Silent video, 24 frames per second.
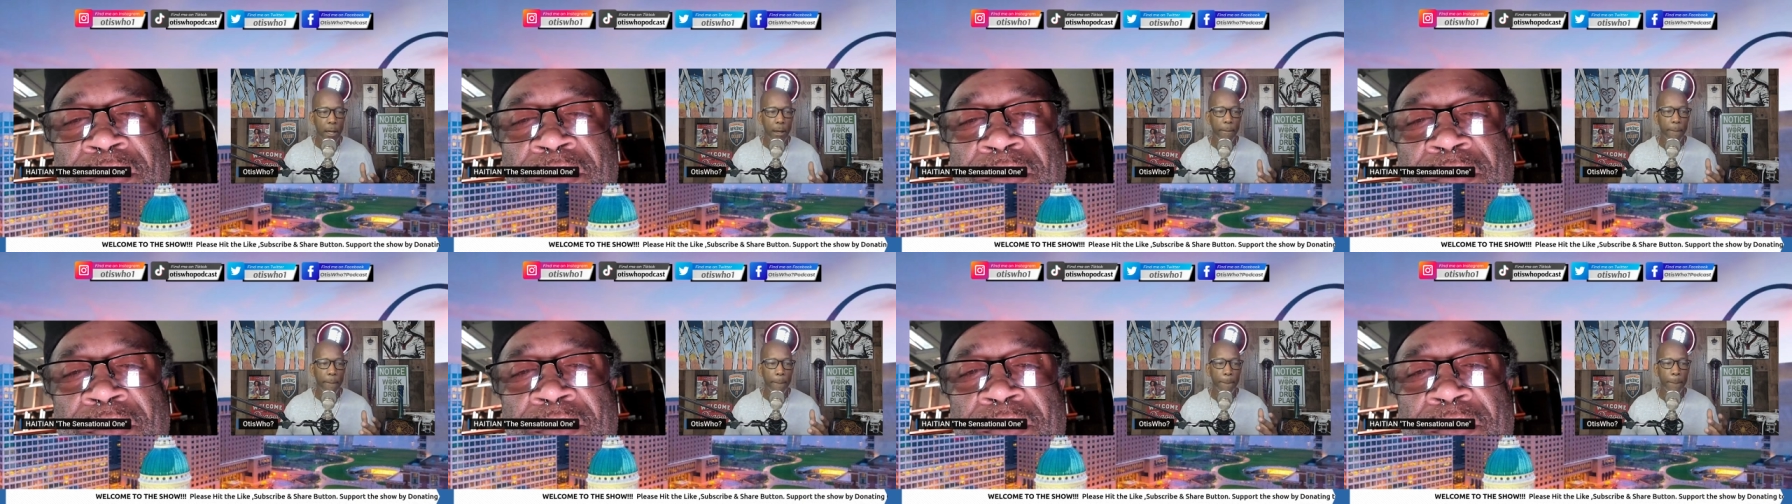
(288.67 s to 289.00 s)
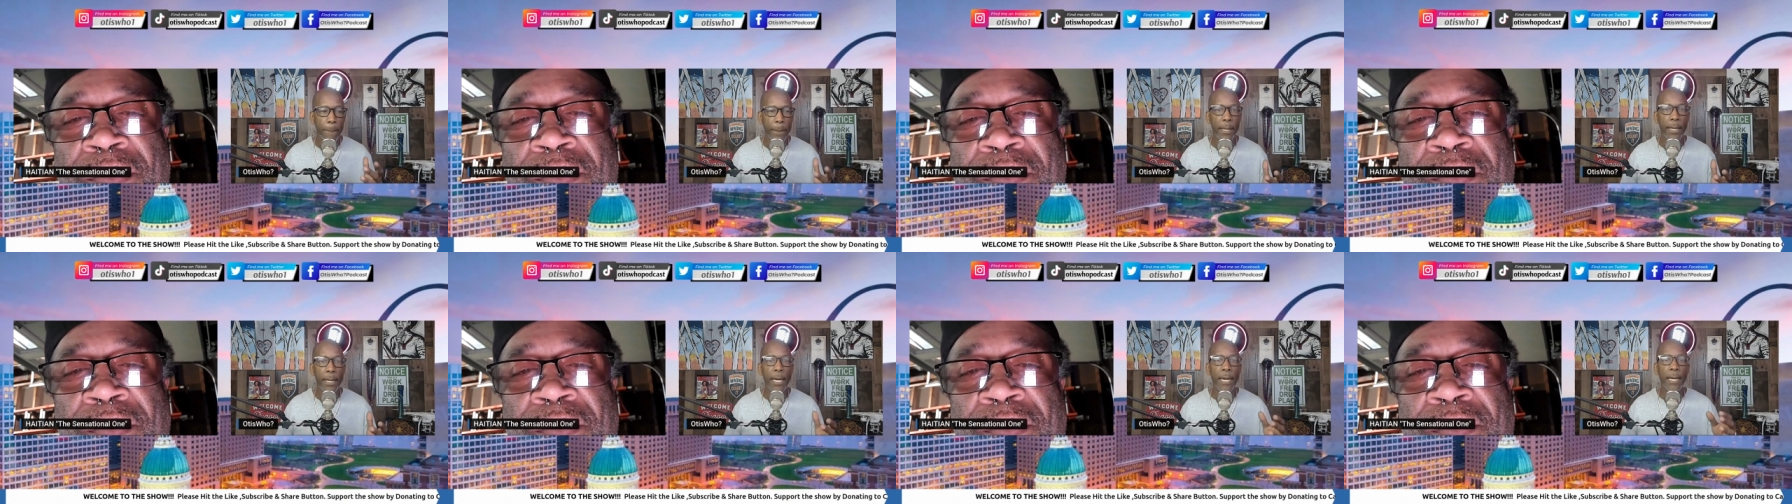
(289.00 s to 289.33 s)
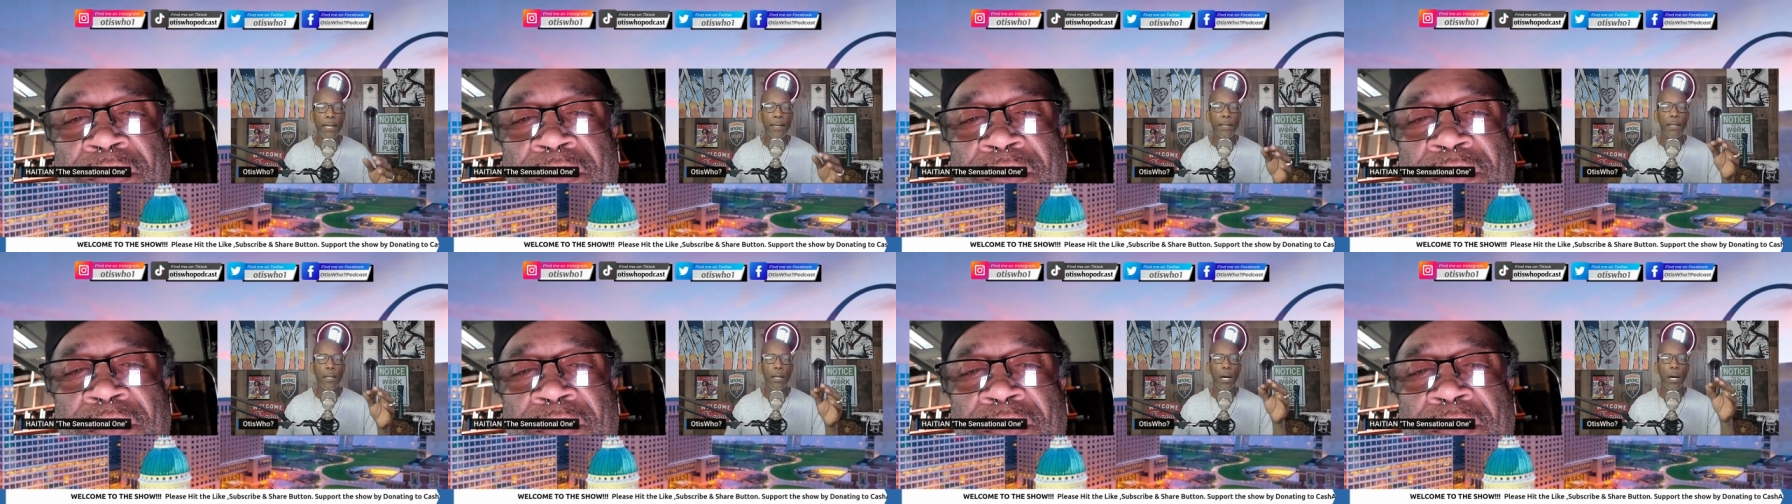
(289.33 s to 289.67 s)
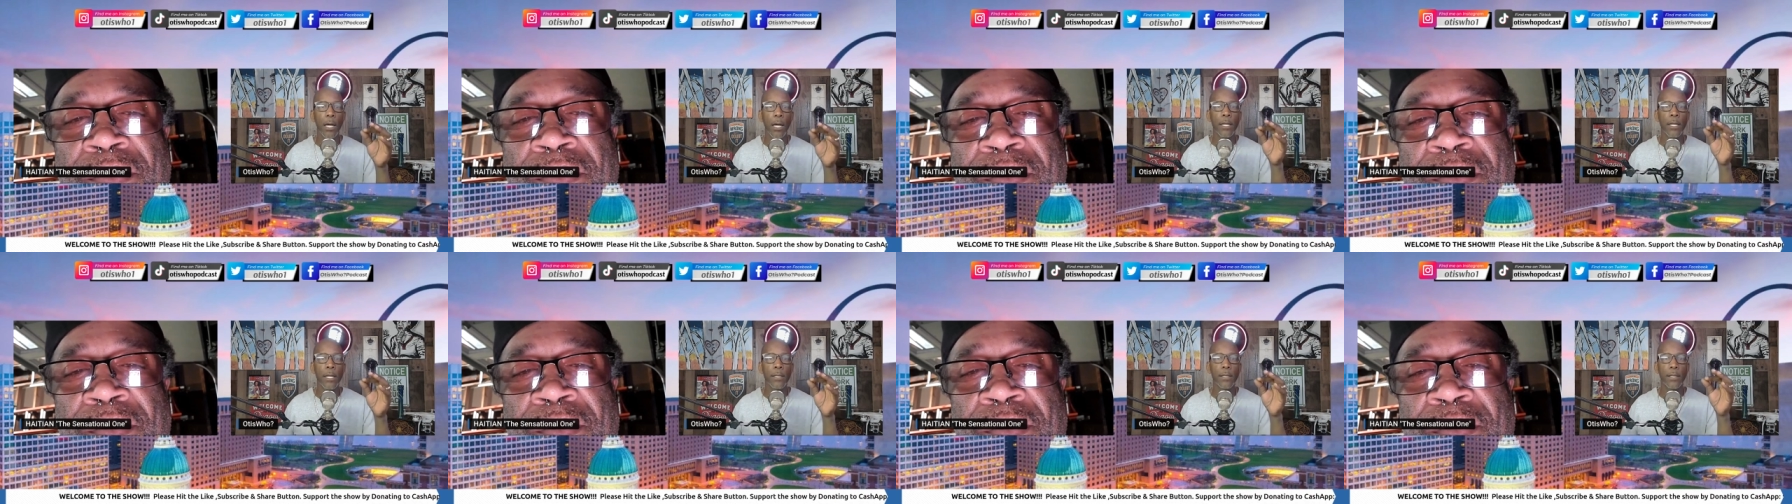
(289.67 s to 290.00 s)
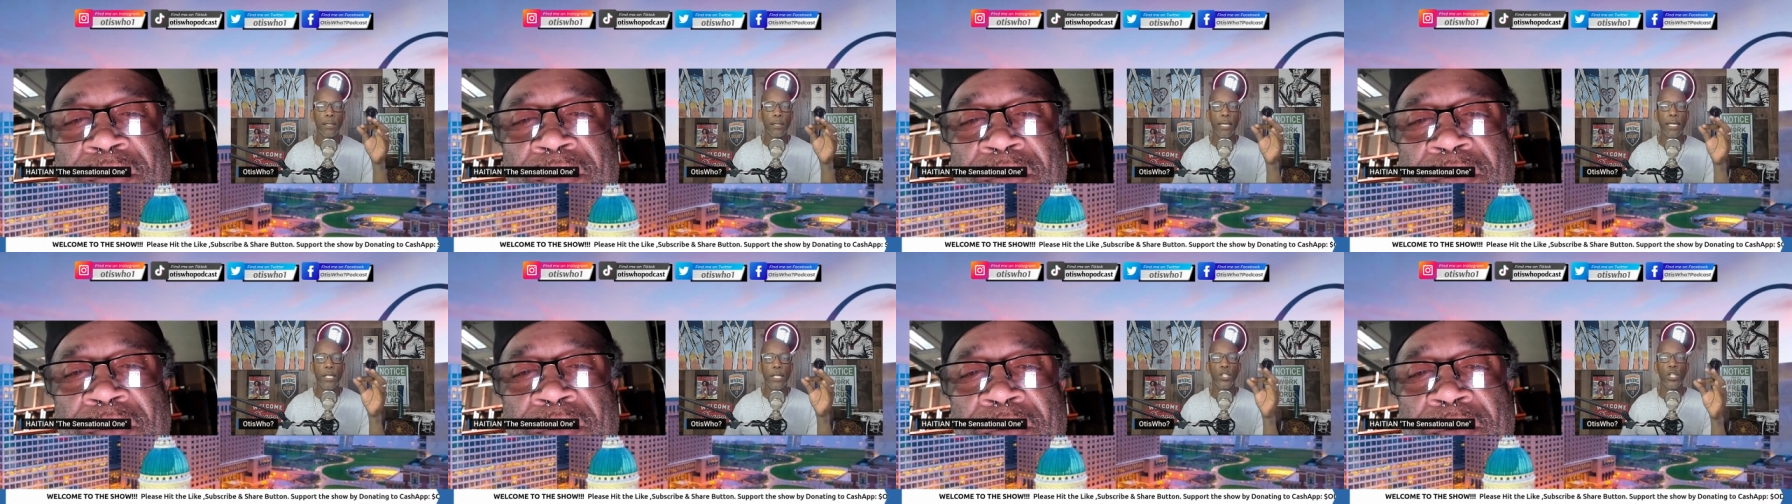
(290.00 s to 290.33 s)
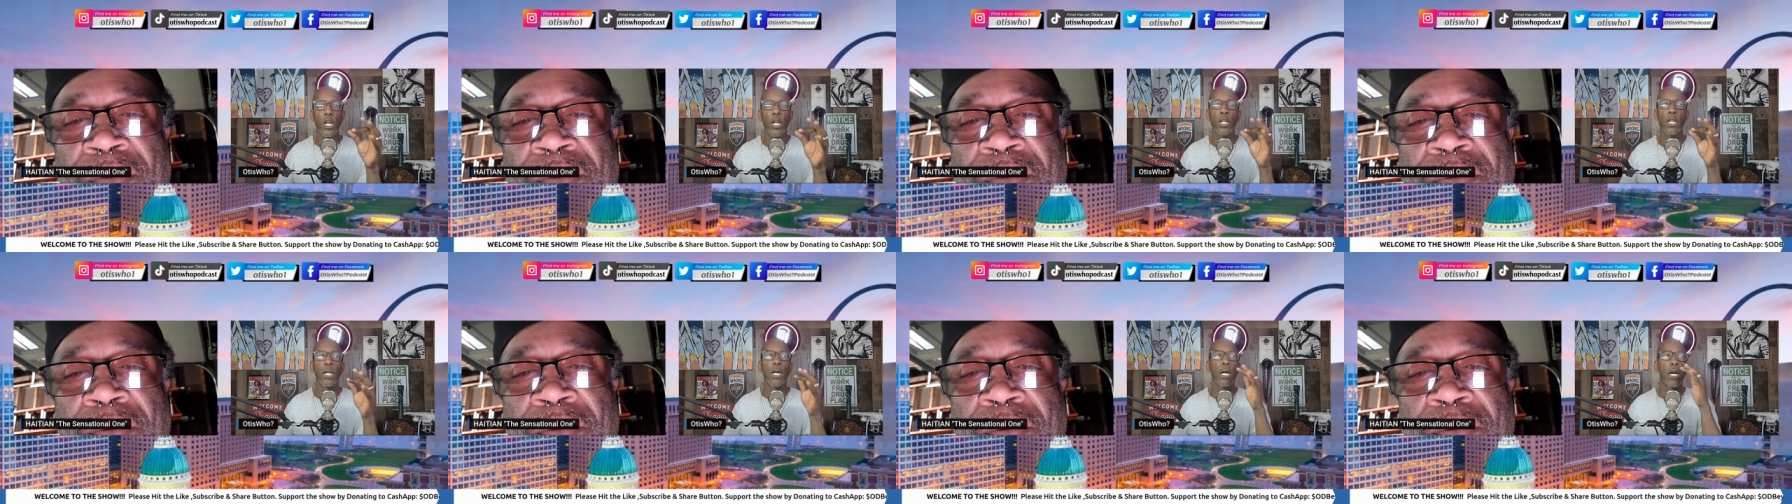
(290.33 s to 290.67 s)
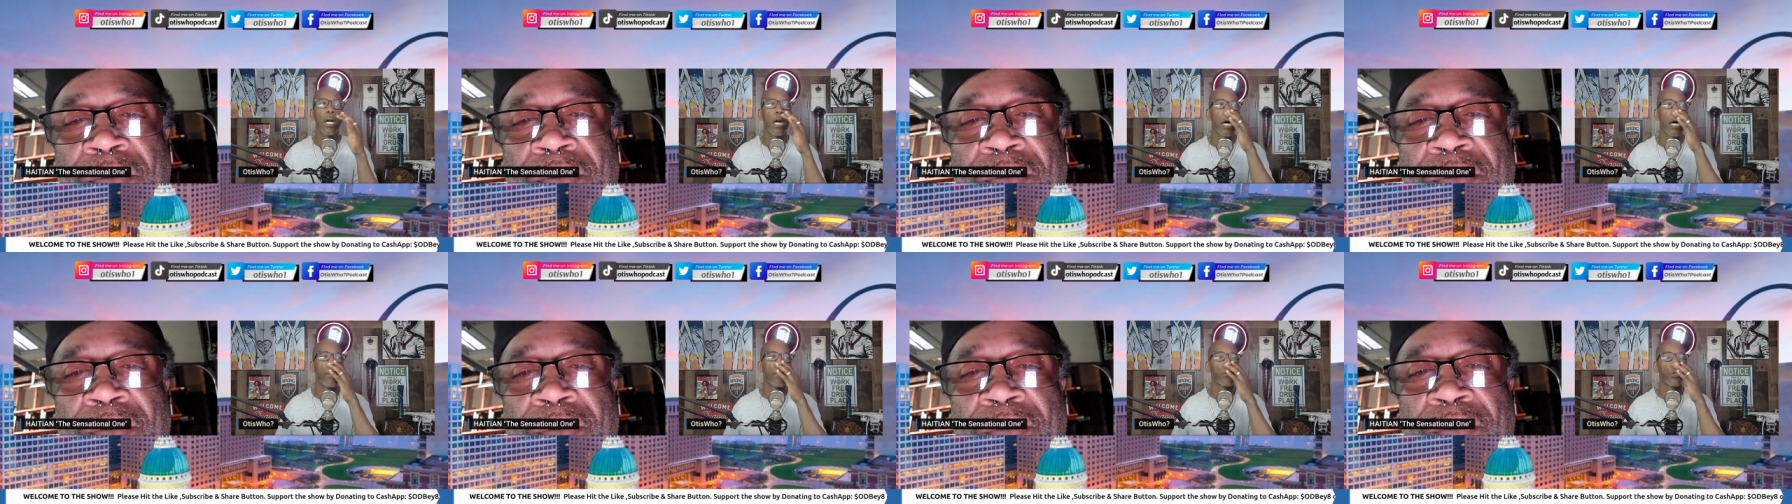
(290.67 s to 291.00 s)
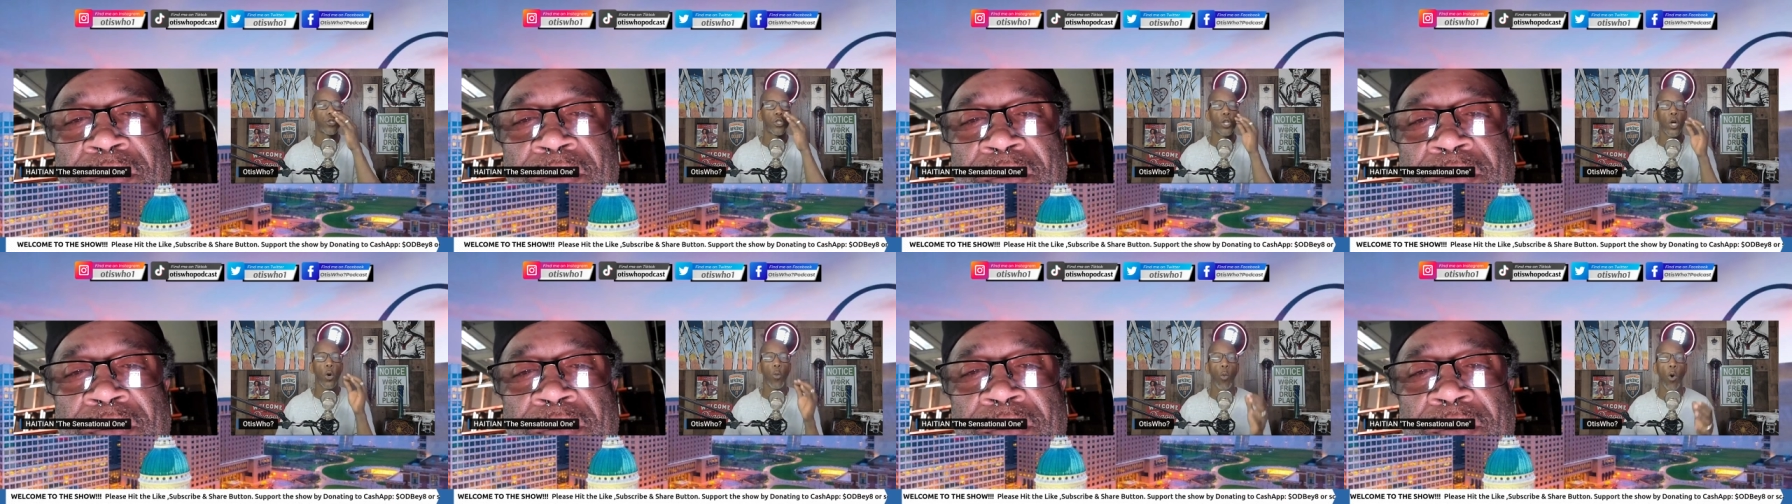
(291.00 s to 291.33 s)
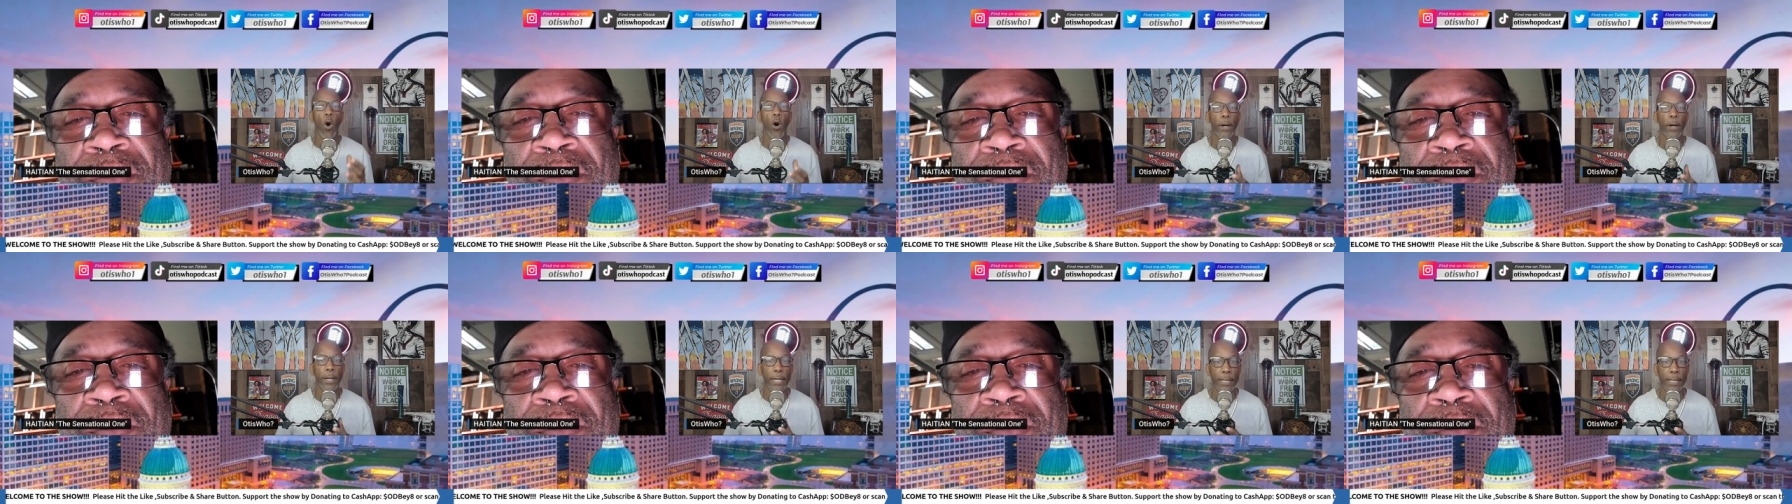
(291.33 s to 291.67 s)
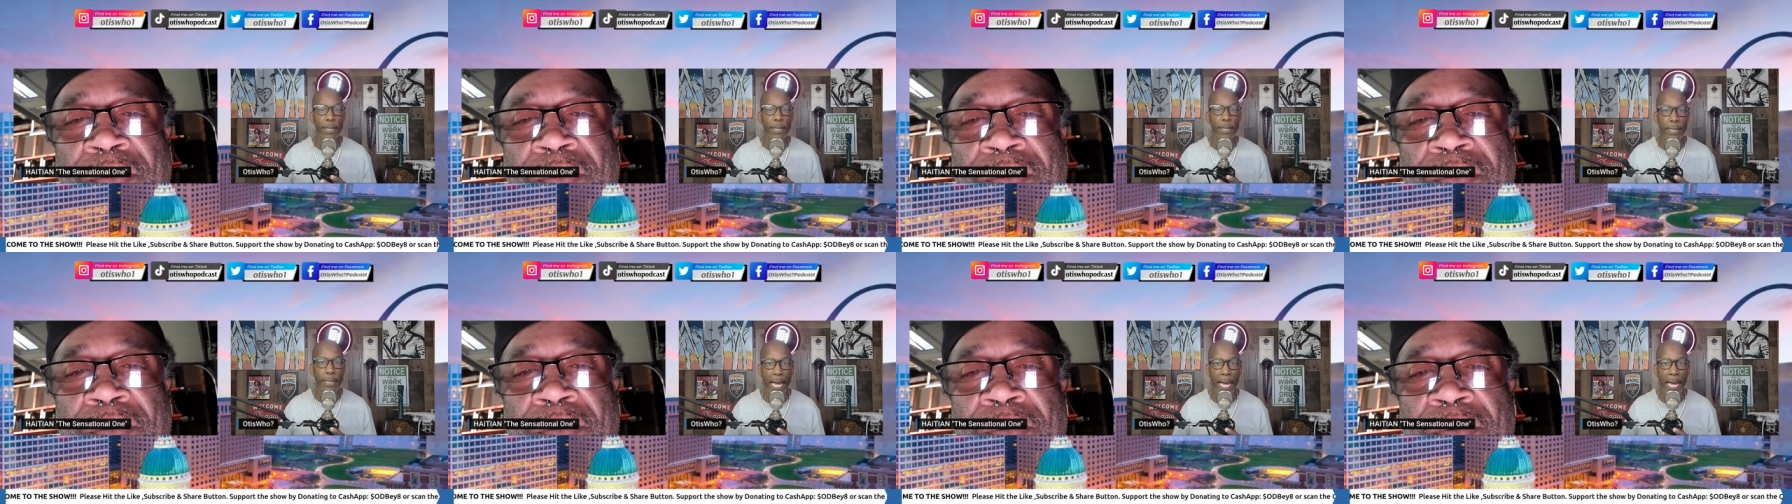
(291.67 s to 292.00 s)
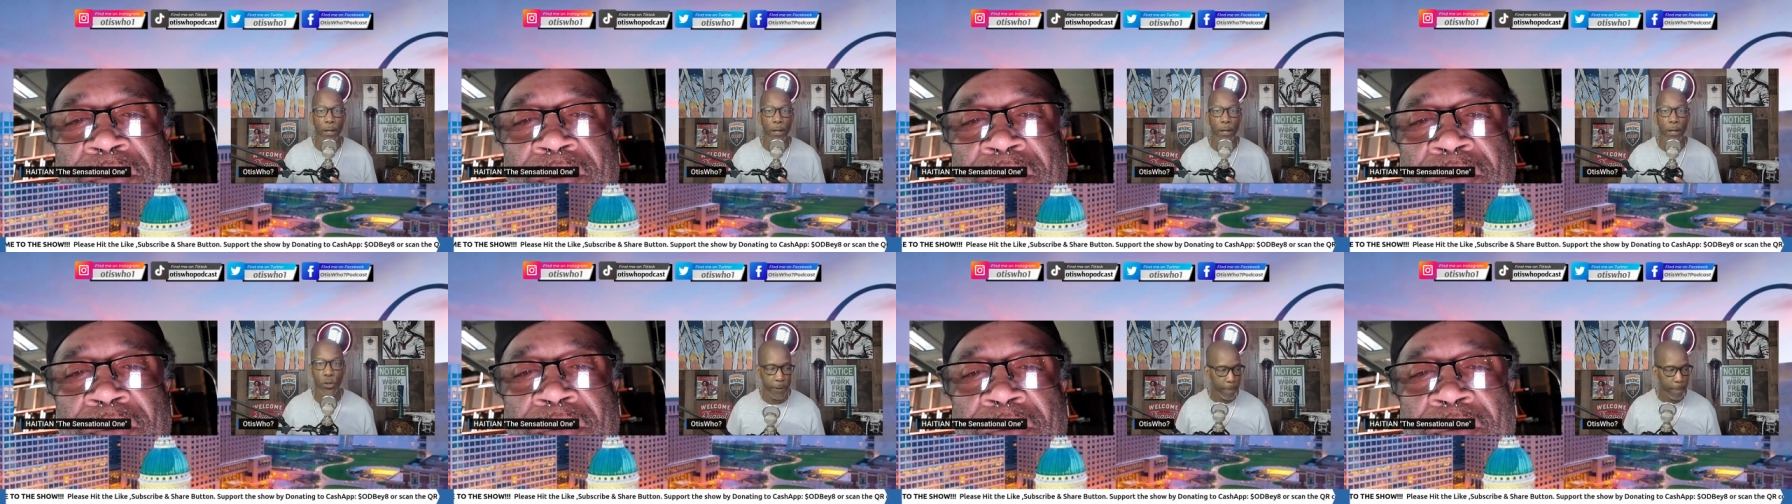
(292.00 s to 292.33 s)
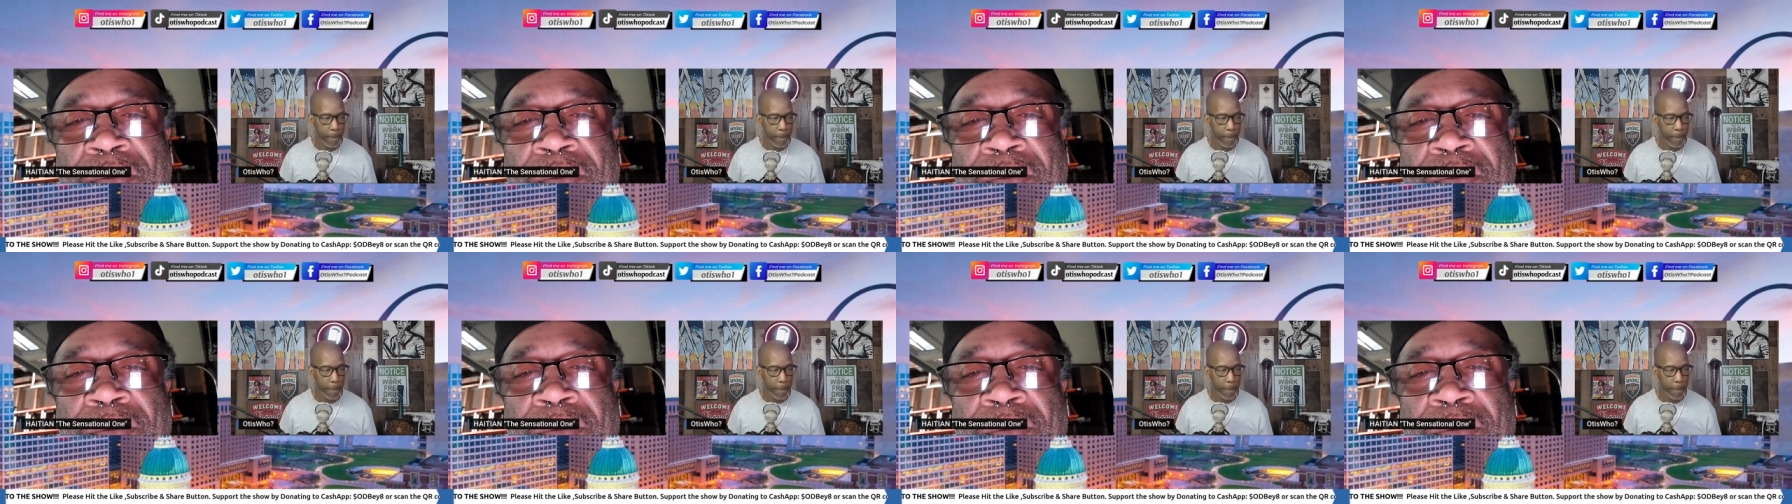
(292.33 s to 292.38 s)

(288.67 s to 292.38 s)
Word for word: Men, it's these younger couples, they're walking down the street.